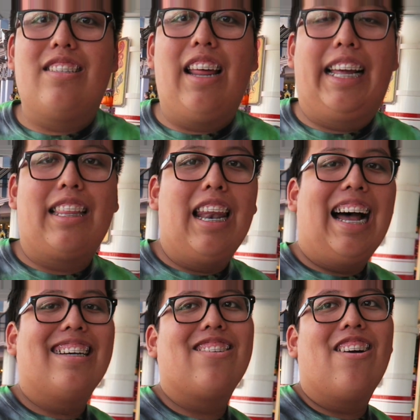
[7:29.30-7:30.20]
is like the
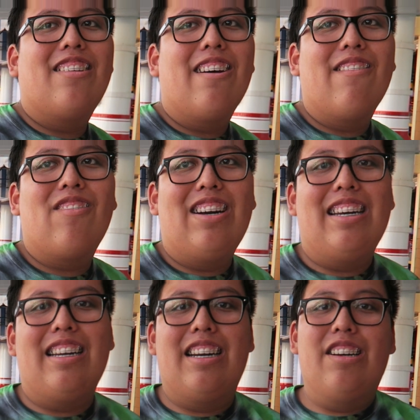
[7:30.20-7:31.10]
last cart that we went, in,
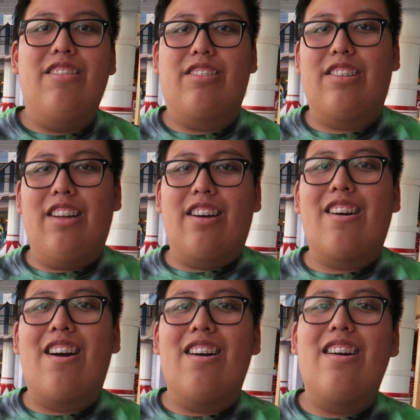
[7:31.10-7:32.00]
and then there was another
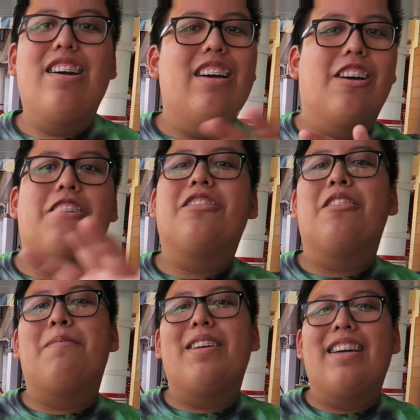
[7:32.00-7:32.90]
cart. There was
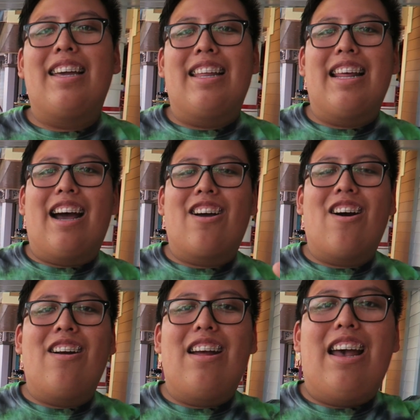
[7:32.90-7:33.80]
nobody in that
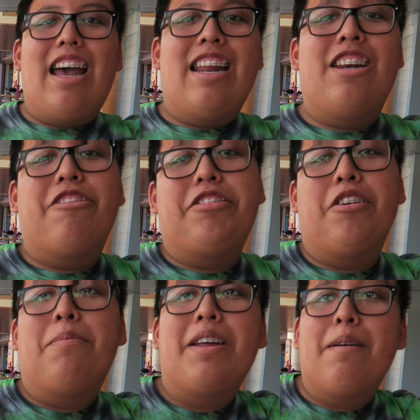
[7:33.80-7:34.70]
cart, and then there was
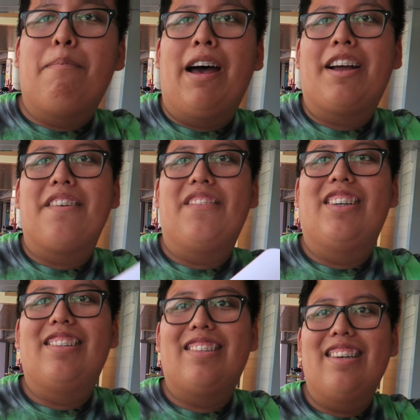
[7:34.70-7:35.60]
nobody in back of
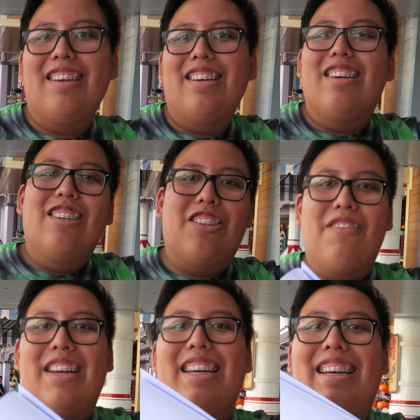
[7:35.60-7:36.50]
us. So
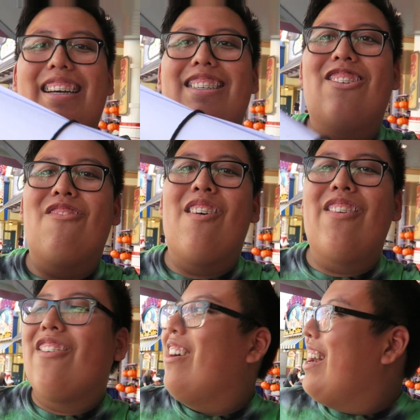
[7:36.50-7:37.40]
we, so when
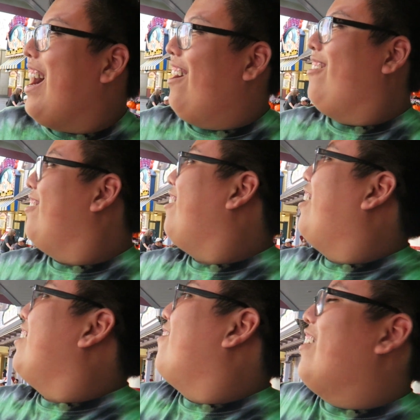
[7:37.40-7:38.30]
we went out
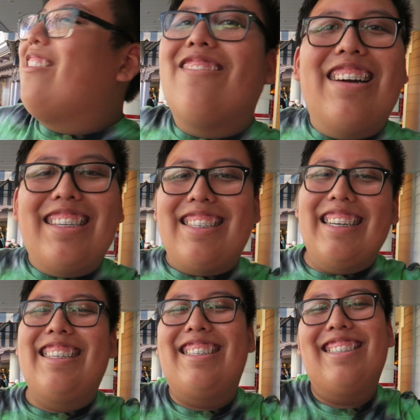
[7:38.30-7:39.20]
on the runway
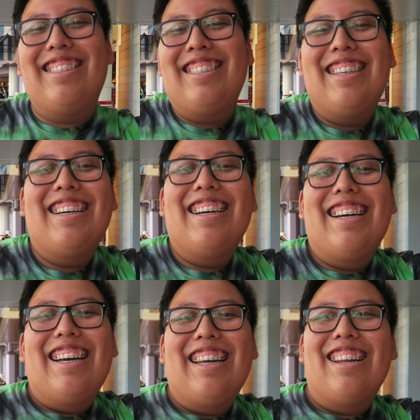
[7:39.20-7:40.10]
section,
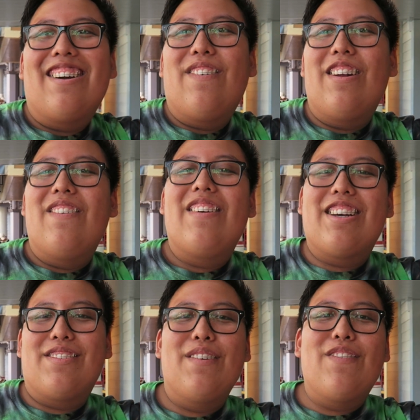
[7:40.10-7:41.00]
it looked funny
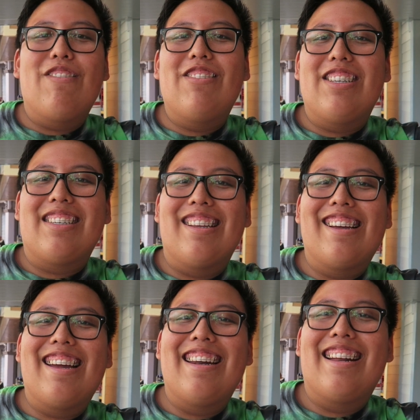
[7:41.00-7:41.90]
because people were just
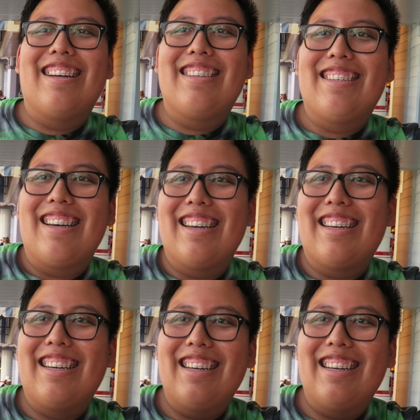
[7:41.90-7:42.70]
looking at us like